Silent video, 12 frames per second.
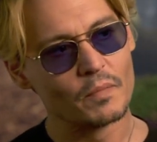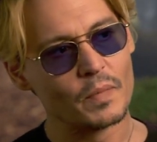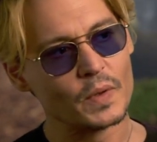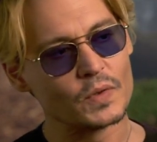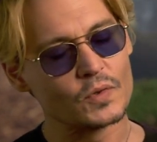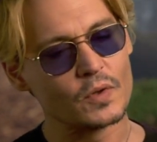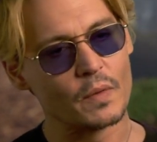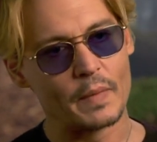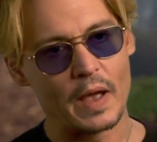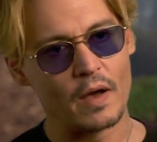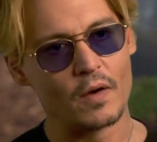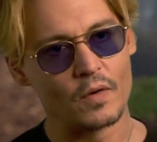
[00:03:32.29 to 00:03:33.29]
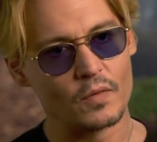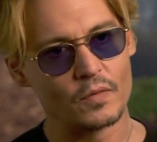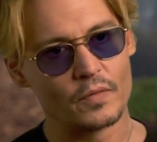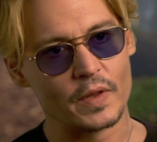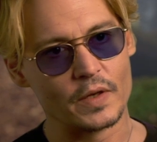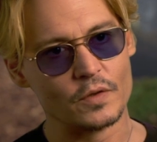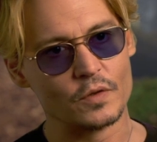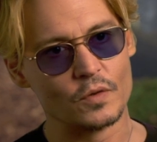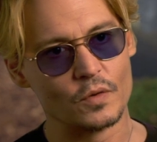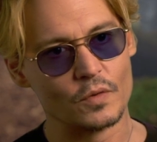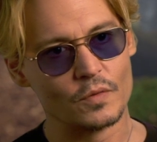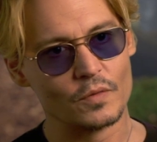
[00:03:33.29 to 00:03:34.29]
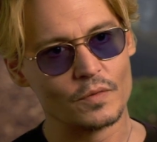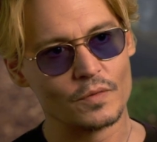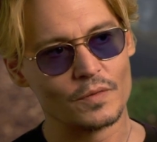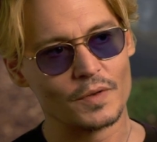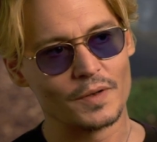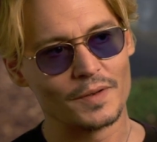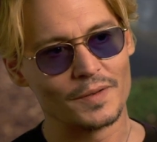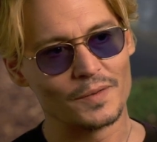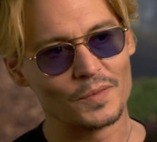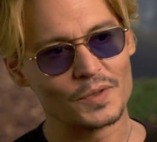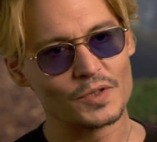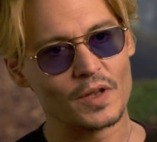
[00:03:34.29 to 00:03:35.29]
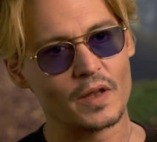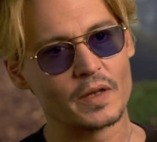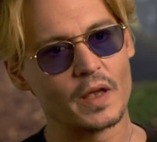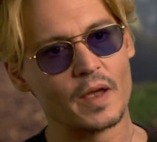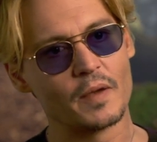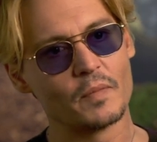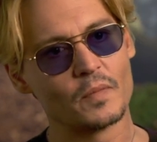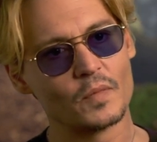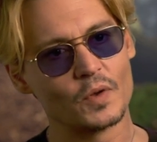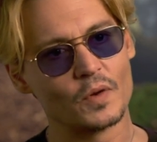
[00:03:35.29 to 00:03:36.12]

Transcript: but somehow they do uh, with Sondheim.